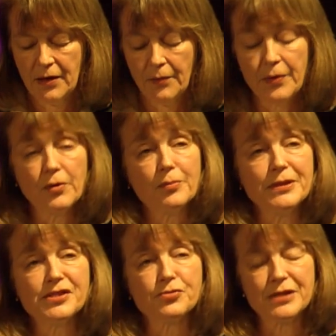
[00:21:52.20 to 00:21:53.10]
We will
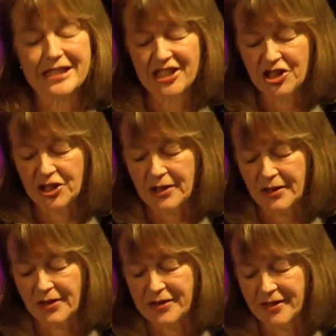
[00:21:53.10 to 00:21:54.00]
be strategic
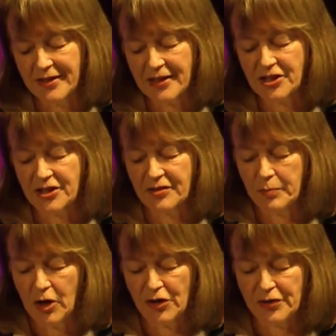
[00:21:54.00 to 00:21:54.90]
in our selection of
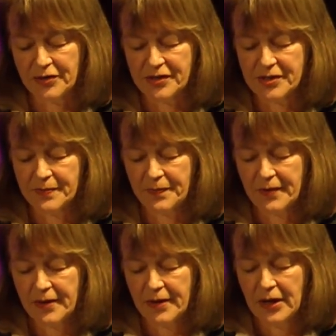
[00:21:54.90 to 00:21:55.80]
partners.
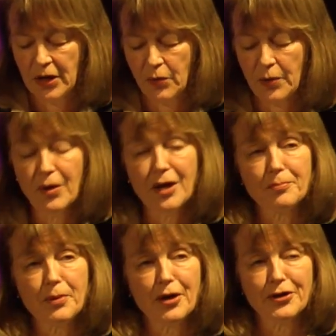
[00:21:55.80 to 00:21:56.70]
We
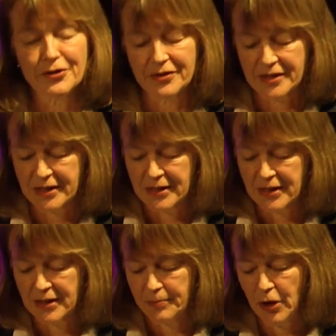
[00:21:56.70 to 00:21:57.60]
want
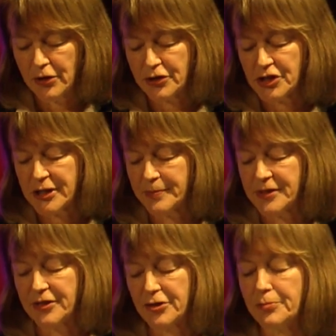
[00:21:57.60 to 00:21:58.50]
partnerships
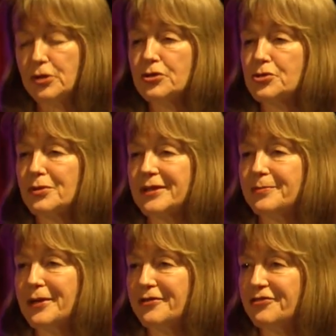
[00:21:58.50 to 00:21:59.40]
that are mutually
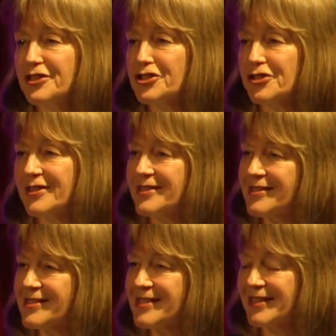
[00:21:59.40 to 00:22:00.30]
beneficial and
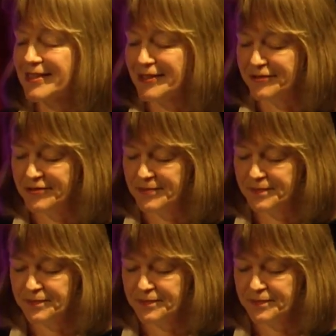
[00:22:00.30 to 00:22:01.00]
distinctive.